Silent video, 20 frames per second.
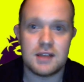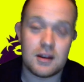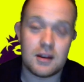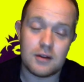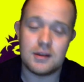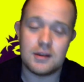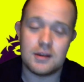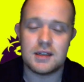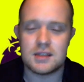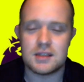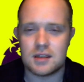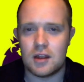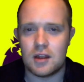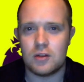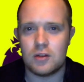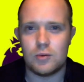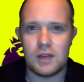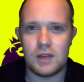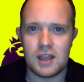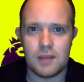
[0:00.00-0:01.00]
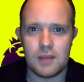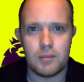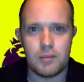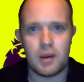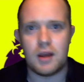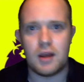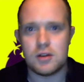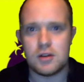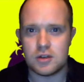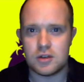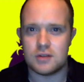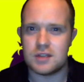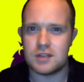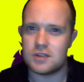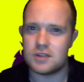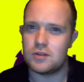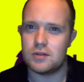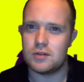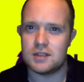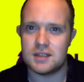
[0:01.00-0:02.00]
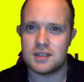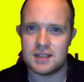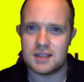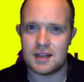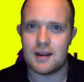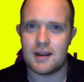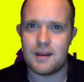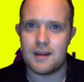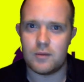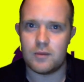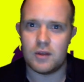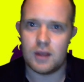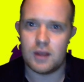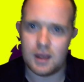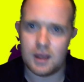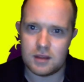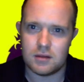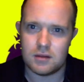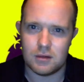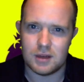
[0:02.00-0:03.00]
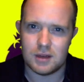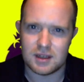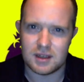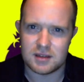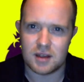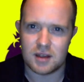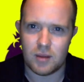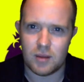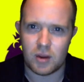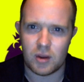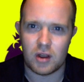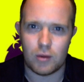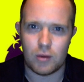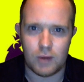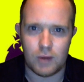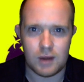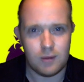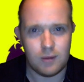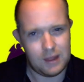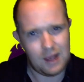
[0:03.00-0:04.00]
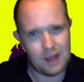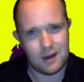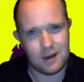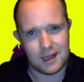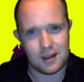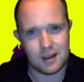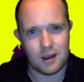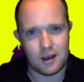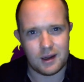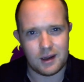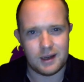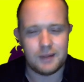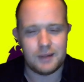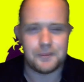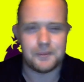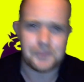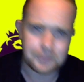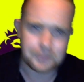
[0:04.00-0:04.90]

I know he didn't start the weekend, but Jose saw this as a game that he thought his side were going to win without Lingard in it.